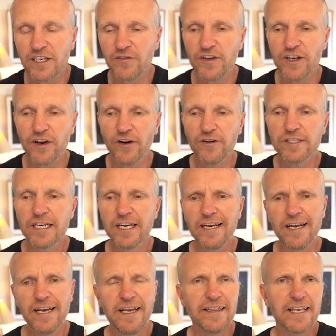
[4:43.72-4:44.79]
in your videos.
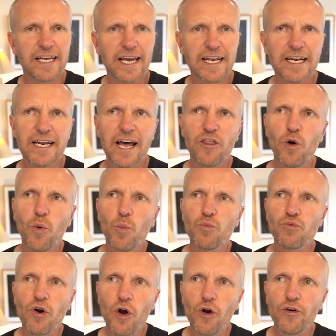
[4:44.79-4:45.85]
Then again, another
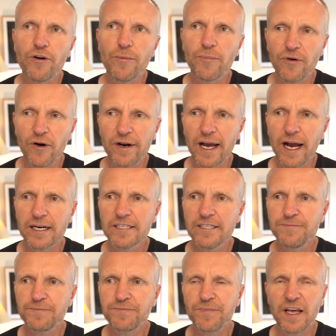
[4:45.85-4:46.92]
Rode product.
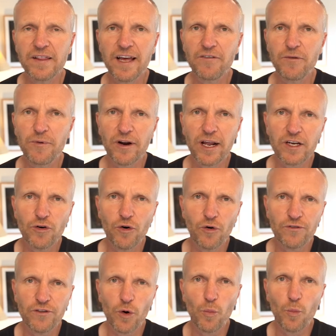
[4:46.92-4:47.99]
They have a product
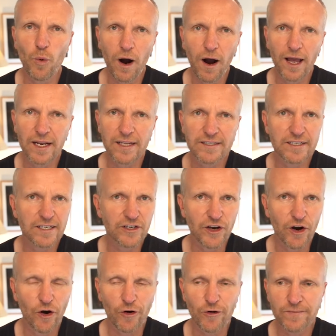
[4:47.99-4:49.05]
called the Wireless
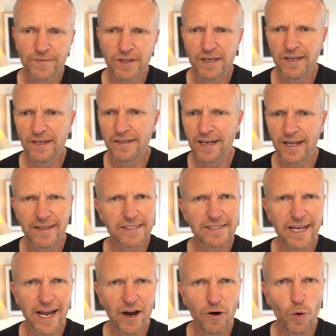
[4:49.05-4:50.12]
Go. Now, there's
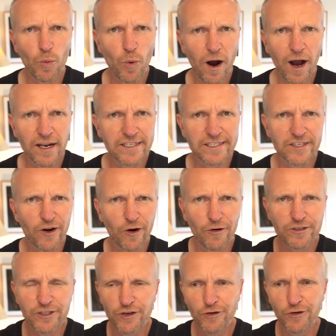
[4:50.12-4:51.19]
now a Wireless
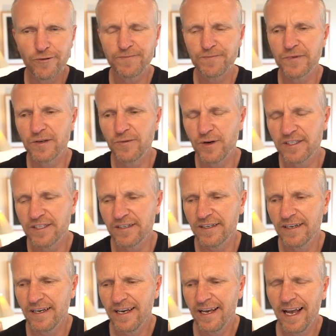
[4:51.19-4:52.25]
Go 2, which
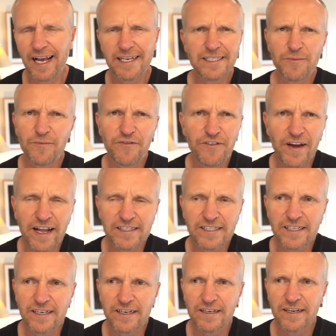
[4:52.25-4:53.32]
has some
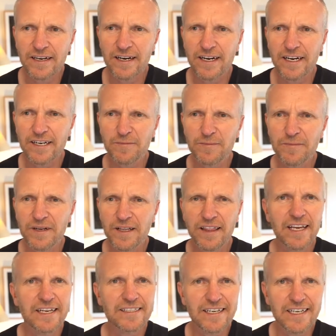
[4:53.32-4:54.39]
fancier um,
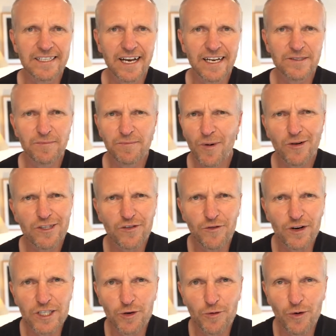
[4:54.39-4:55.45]
things that it does, most of
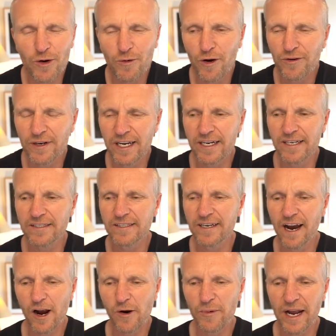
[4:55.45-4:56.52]
which we won't need as
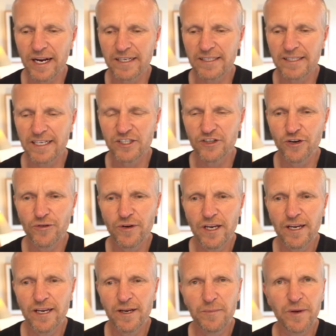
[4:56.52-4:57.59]
chiropractors there too.
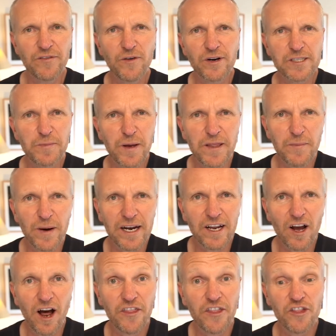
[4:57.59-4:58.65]
But if you want to spend the
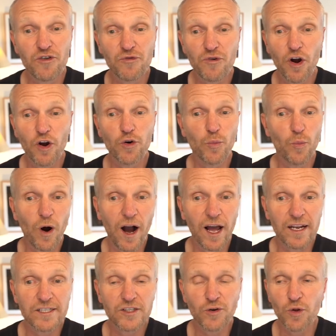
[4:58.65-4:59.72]
money, either the Rode
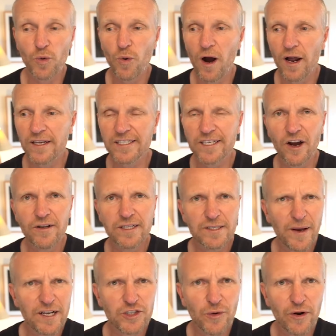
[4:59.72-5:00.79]
Wireless or the Wireless Go, it's
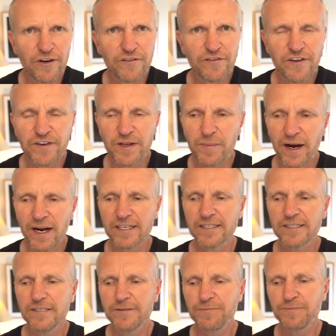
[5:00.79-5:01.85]
about 250
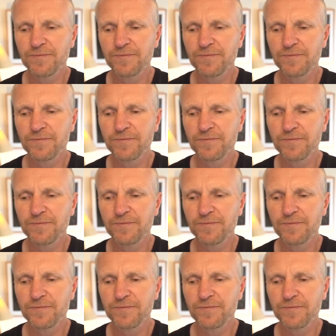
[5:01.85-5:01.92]
bucks